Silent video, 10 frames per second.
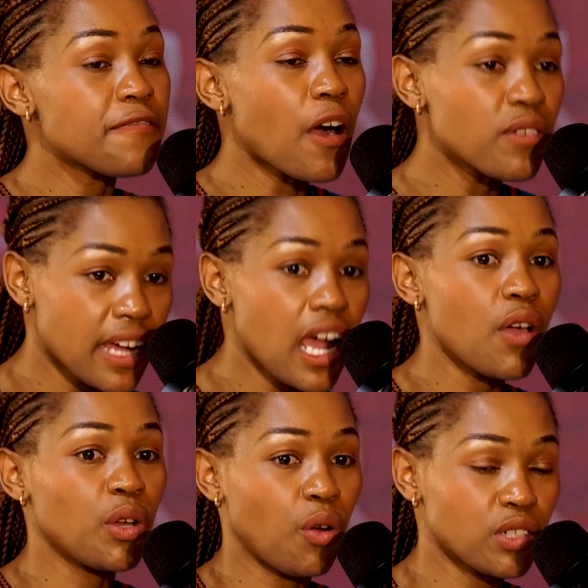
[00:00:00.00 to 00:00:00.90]
founder
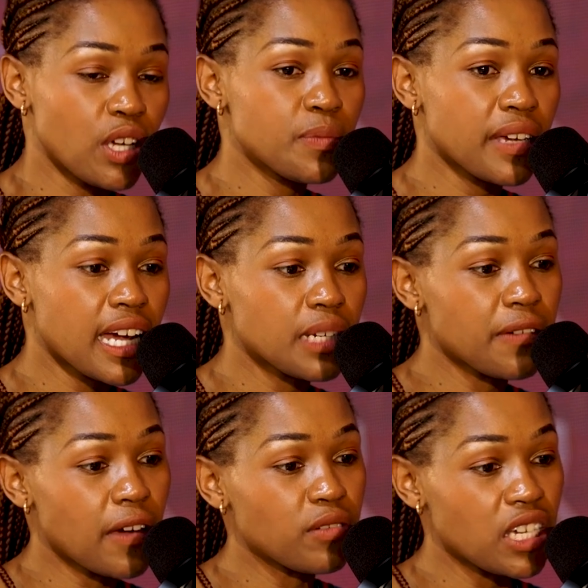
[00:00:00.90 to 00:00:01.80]
yayo Dr. S.B.
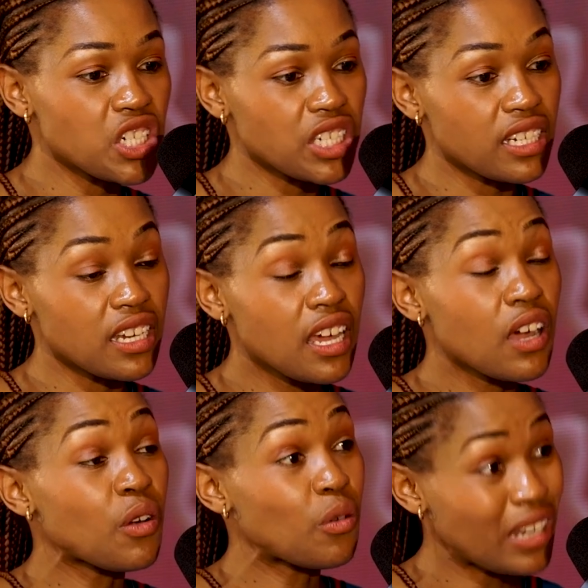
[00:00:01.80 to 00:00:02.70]
Khatebe Foundation.
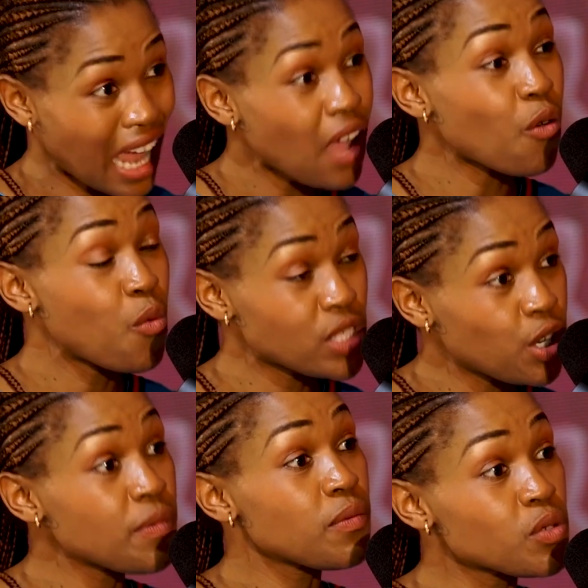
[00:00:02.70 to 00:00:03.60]
Naye
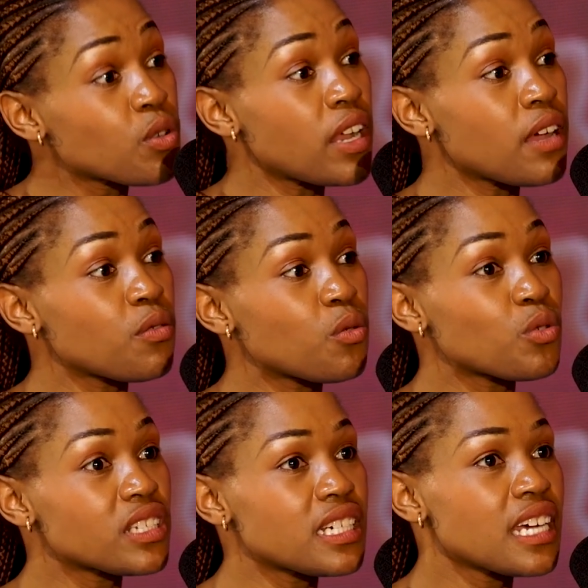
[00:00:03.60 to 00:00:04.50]
ubuzo lo mibuzo leyo
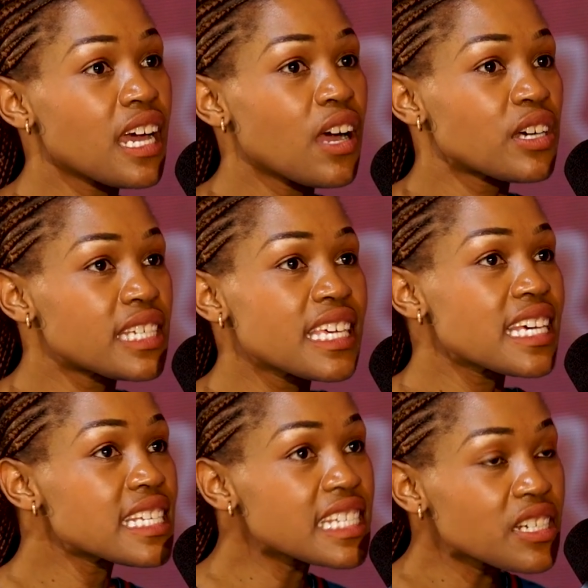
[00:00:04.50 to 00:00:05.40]
ukuthi
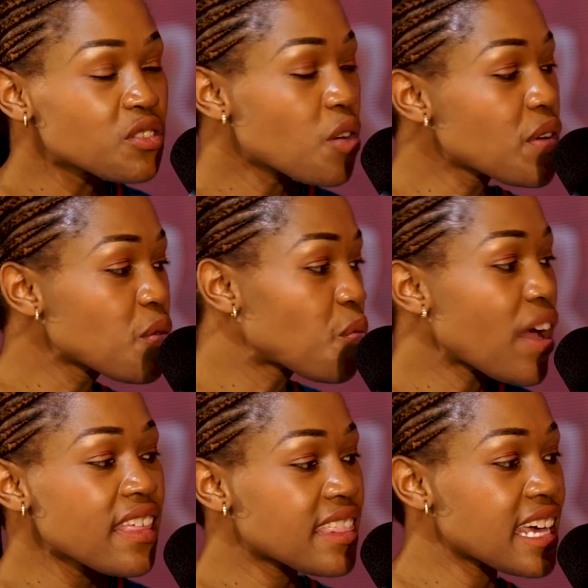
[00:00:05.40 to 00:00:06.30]
sitya izinto, we
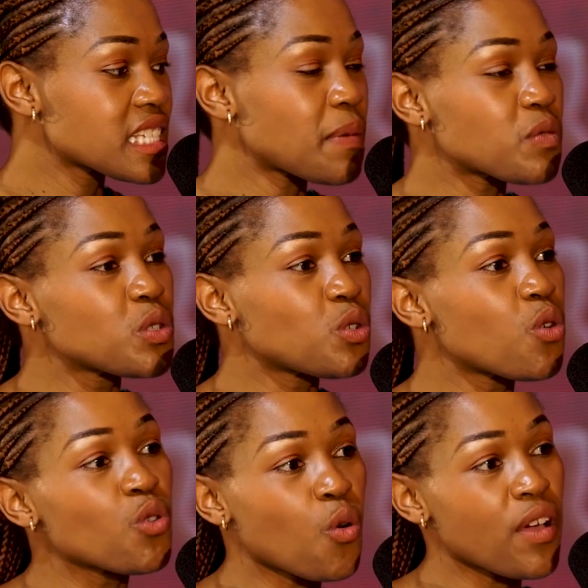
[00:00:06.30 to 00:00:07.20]
wear things but we
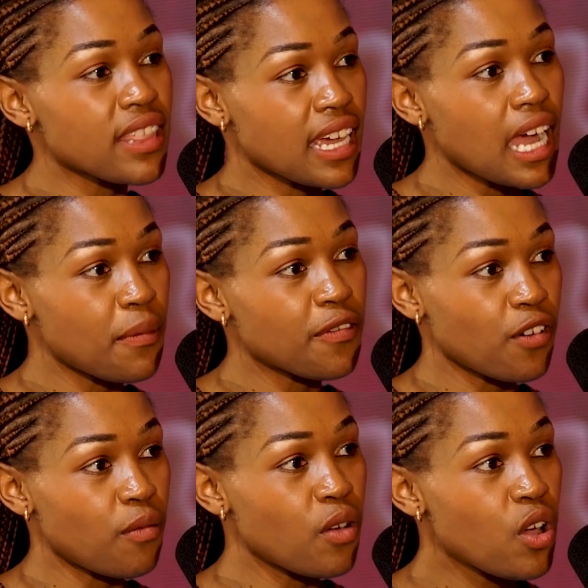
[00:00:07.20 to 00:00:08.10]
don't know where they come
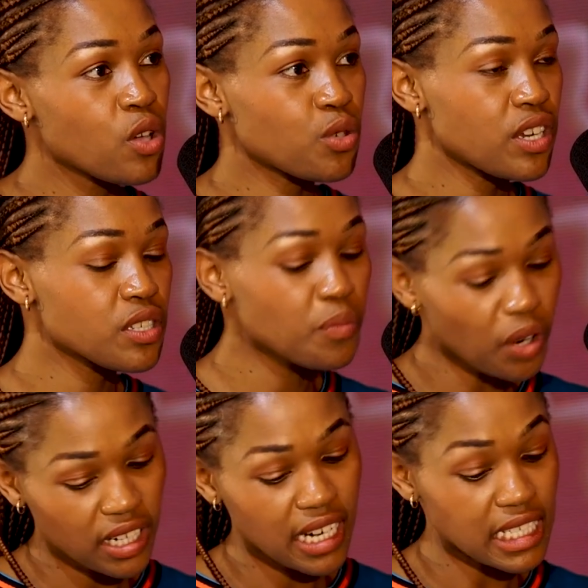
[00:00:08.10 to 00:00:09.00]
from, so it is
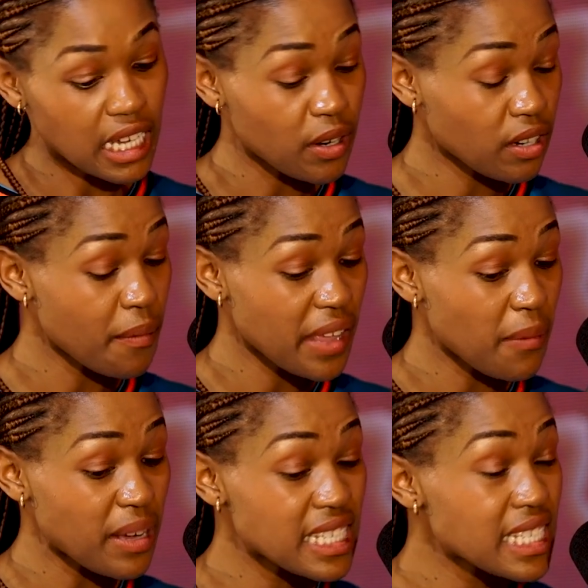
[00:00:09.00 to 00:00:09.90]
important as abantu
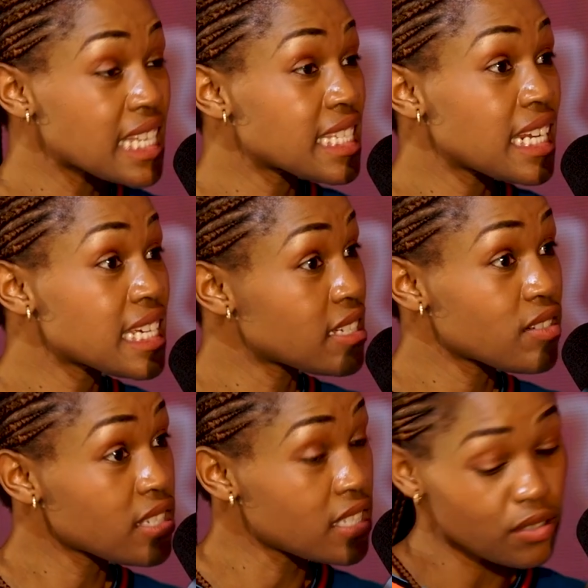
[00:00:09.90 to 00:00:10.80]
abamnyama sizenzele
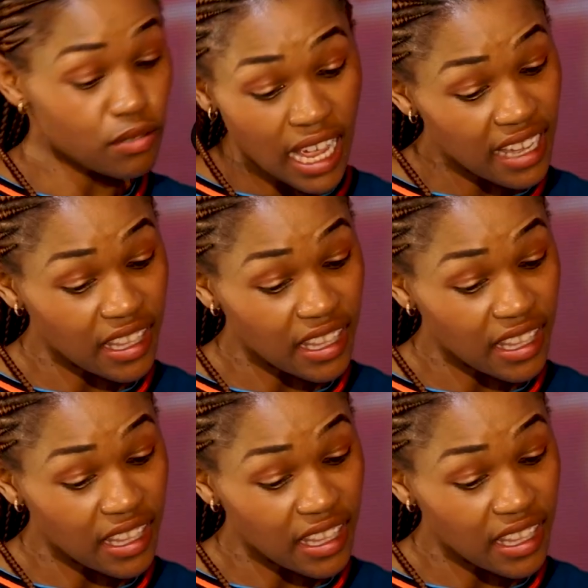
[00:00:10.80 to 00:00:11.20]
ezethu izinto,